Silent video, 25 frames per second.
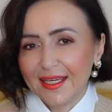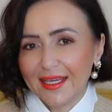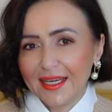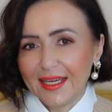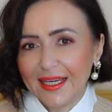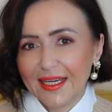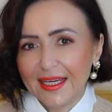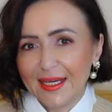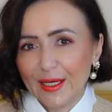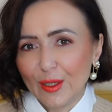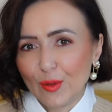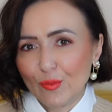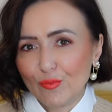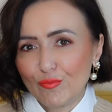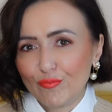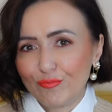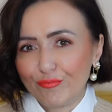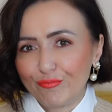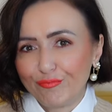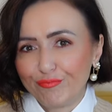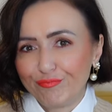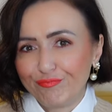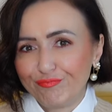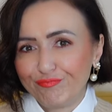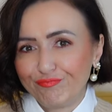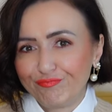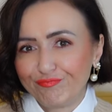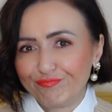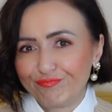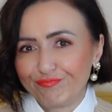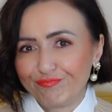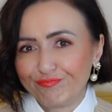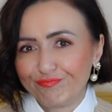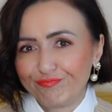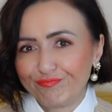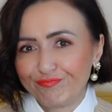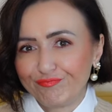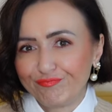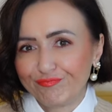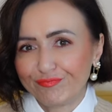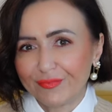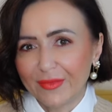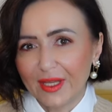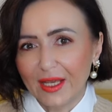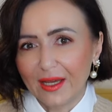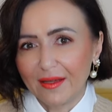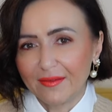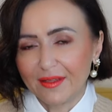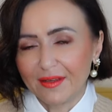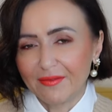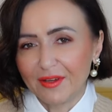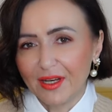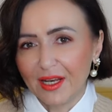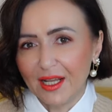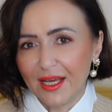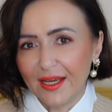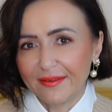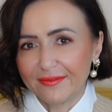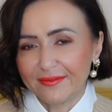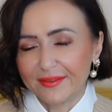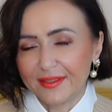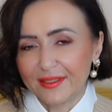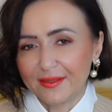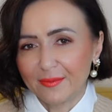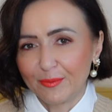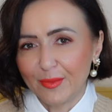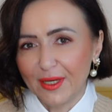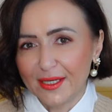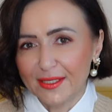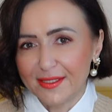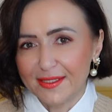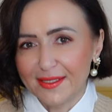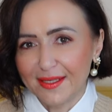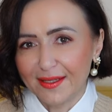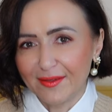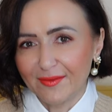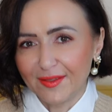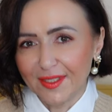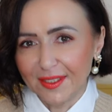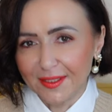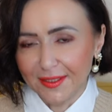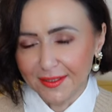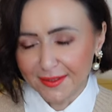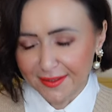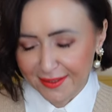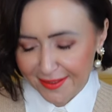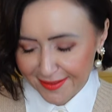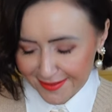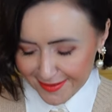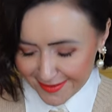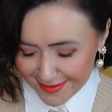I never laughed myself in it.